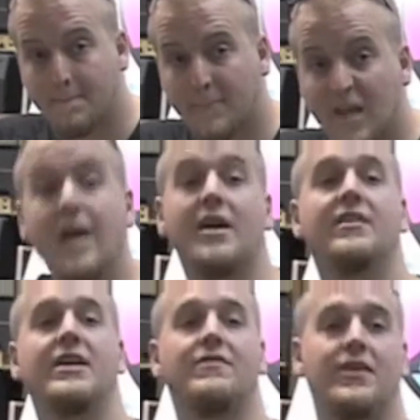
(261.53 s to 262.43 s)
Yeah,
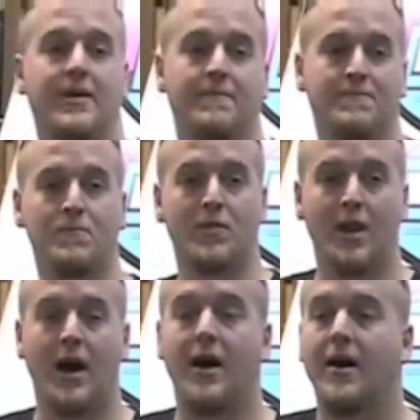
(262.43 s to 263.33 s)
definitely.
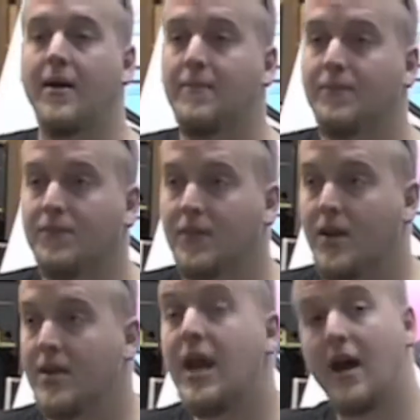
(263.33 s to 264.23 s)

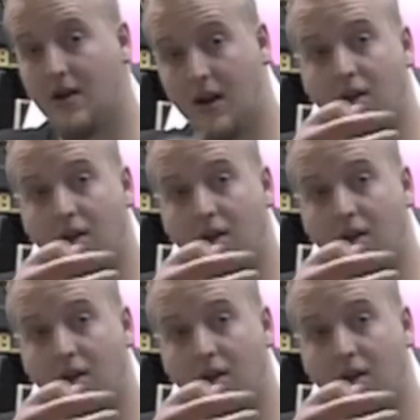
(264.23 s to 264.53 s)
Yeah, and